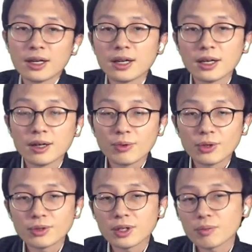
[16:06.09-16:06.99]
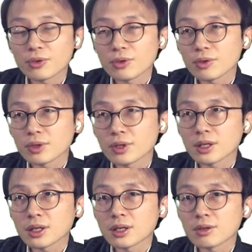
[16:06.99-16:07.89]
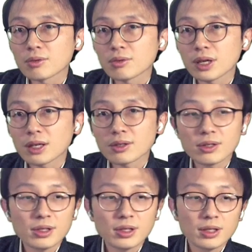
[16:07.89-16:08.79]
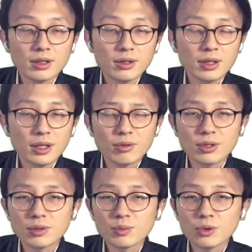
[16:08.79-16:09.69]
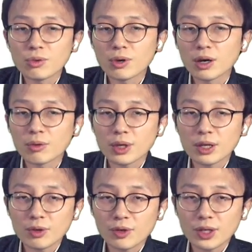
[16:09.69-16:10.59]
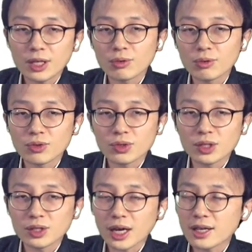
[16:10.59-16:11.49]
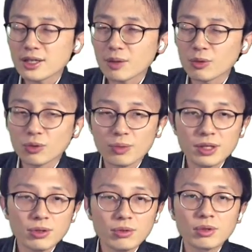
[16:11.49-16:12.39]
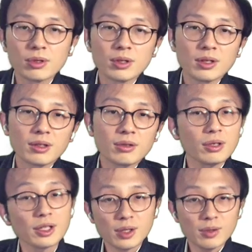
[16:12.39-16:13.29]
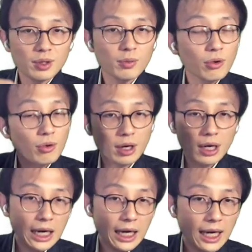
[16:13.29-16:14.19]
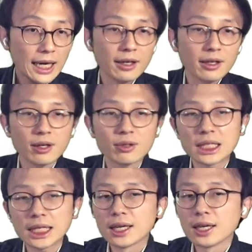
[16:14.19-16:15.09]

For example, to accuracy increasing more, we will introduce the ensemble method to achieve the more high accuracy.